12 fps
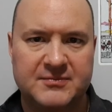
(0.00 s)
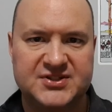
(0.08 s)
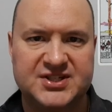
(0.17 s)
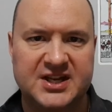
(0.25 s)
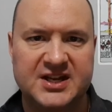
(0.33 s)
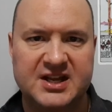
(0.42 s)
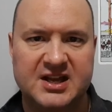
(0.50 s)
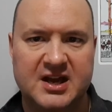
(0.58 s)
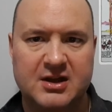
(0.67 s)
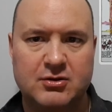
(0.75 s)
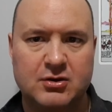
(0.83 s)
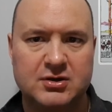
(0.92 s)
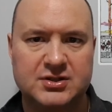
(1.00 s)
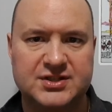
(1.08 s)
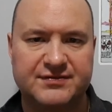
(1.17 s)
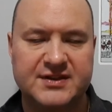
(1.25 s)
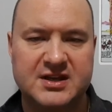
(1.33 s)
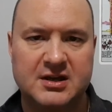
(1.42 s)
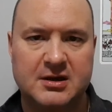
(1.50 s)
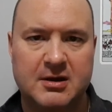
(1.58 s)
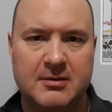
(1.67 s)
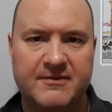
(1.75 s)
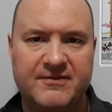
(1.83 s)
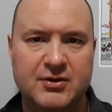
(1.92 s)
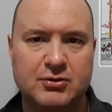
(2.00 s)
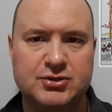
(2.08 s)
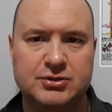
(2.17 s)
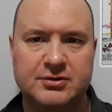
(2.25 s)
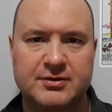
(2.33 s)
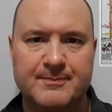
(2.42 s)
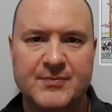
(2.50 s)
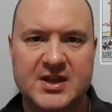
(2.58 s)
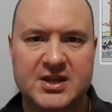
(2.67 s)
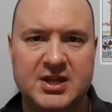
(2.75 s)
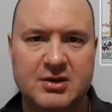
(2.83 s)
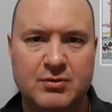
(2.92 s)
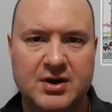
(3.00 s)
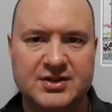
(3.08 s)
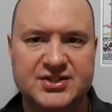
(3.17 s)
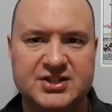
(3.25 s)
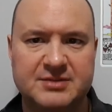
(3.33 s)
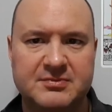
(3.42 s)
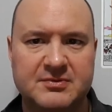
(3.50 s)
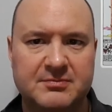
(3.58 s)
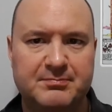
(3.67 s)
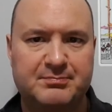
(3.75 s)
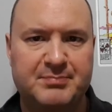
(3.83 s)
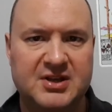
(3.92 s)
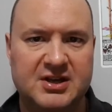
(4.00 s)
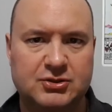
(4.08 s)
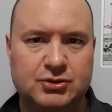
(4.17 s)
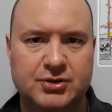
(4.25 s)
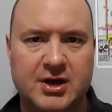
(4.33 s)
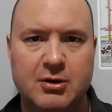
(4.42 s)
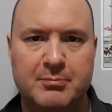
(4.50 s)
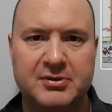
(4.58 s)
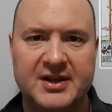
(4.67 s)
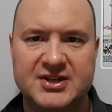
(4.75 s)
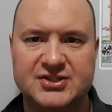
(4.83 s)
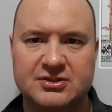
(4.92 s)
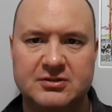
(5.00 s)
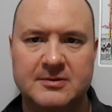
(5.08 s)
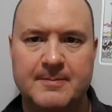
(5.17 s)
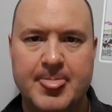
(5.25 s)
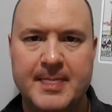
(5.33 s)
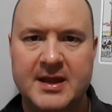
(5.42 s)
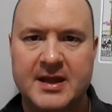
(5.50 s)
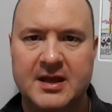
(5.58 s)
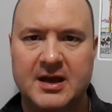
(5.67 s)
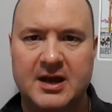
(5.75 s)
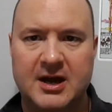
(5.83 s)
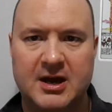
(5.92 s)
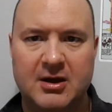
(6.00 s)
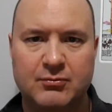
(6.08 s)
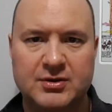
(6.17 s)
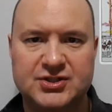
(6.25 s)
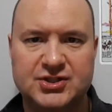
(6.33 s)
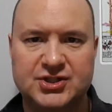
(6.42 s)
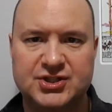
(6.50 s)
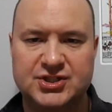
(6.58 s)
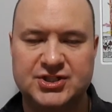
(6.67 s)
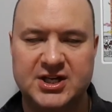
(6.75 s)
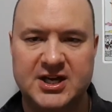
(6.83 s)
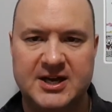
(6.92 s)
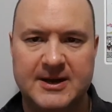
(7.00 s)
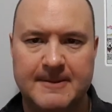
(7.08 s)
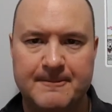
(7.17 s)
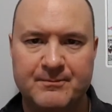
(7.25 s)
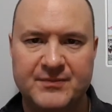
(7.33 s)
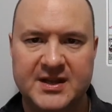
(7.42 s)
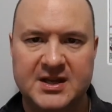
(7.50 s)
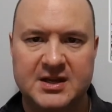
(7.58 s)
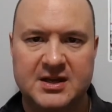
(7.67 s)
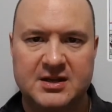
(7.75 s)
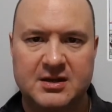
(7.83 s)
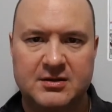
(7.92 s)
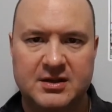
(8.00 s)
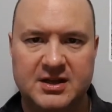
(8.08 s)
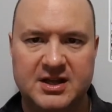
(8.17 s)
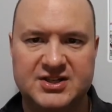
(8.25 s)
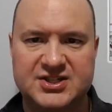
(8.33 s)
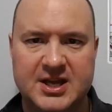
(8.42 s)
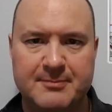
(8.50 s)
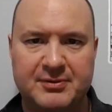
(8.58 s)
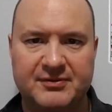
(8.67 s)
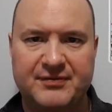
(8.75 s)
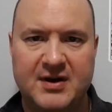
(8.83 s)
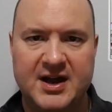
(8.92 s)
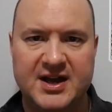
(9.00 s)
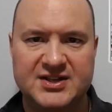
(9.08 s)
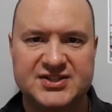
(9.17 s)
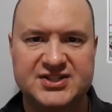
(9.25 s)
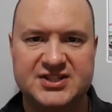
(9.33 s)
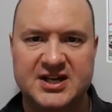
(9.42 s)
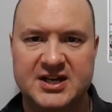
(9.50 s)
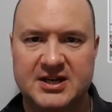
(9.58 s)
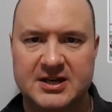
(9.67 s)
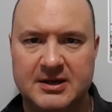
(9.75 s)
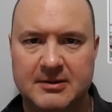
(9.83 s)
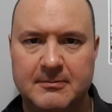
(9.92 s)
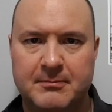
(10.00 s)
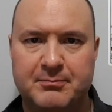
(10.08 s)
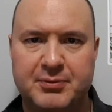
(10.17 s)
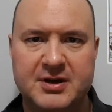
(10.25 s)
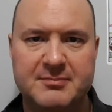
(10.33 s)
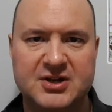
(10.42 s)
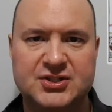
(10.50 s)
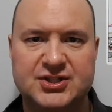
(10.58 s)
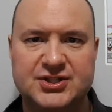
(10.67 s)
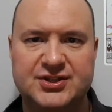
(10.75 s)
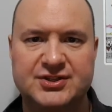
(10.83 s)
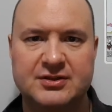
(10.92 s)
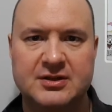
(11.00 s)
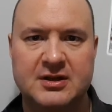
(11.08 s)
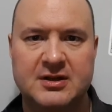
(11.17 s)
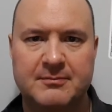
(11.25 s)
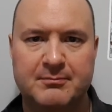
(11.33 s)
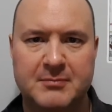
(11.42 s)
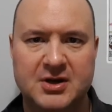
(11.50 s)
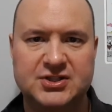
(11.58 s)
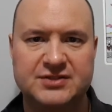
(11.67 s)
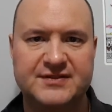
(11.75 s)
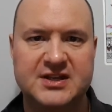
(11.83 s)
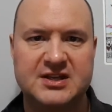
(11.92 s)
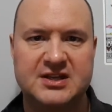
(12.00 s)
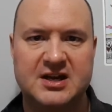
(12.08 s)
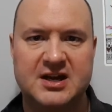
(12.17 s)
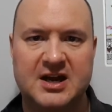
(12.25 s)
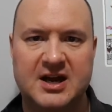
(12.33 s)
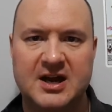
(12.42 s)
setting uh, goals for the uh, future. He wants to be a trailblazer, uh, which um, exemplifies pretty much much of the